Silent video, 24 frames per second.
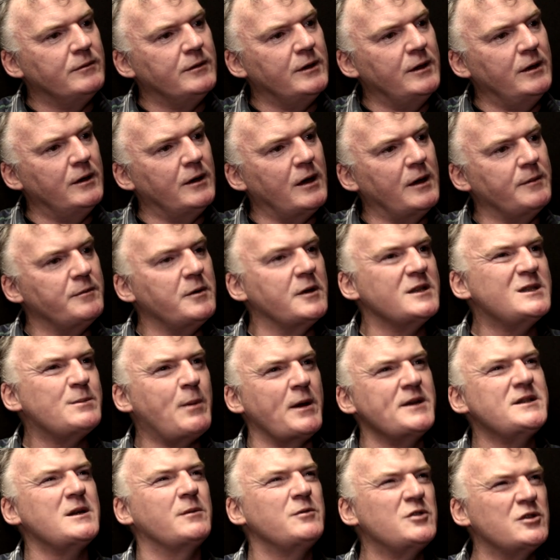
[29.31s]
I
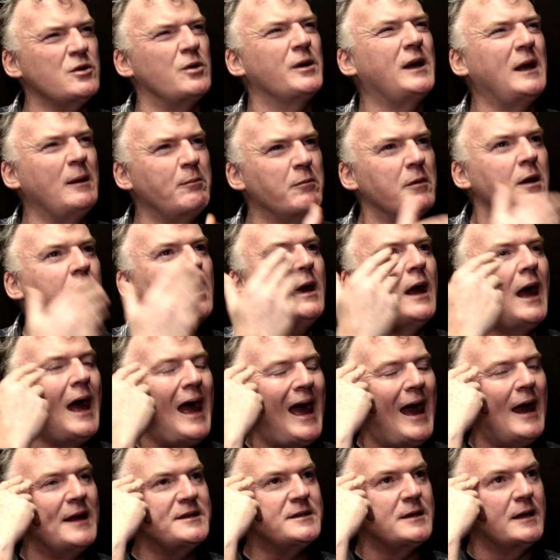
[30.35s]
suppose I'm talking
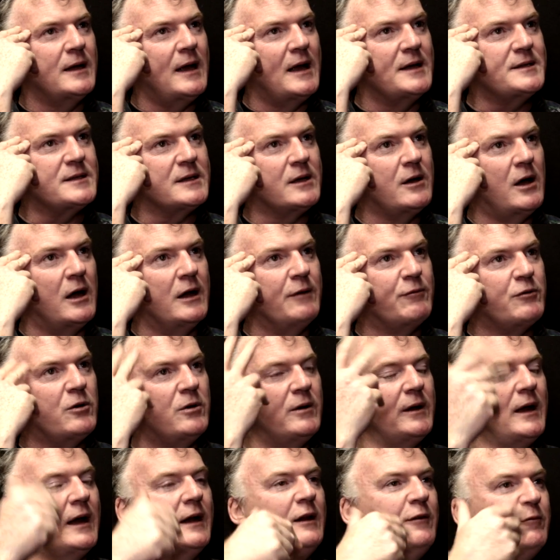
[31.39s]
as a kind of
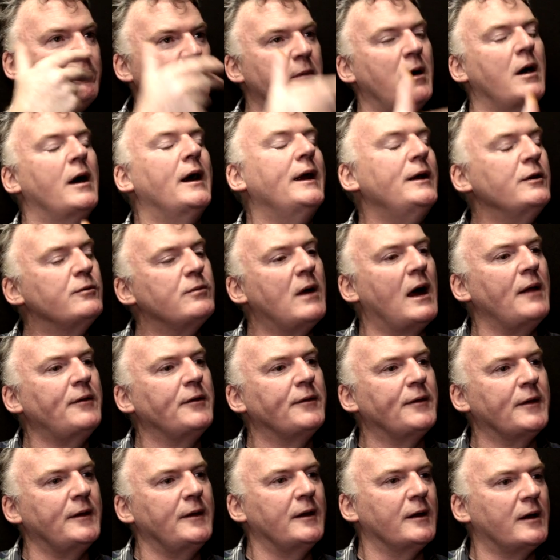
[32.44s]
creative mind rather
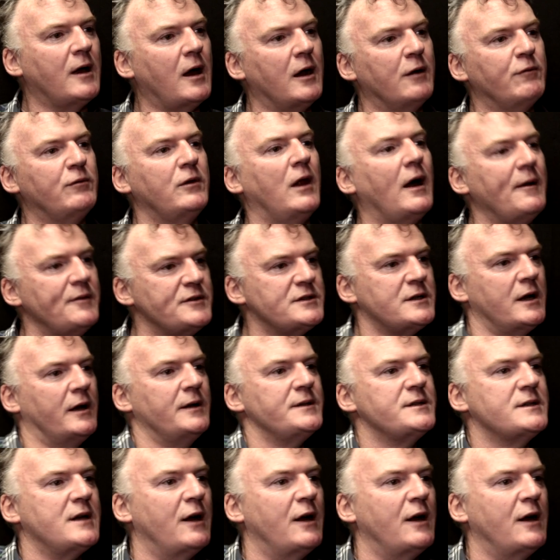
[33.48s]
than the kind of lifestyle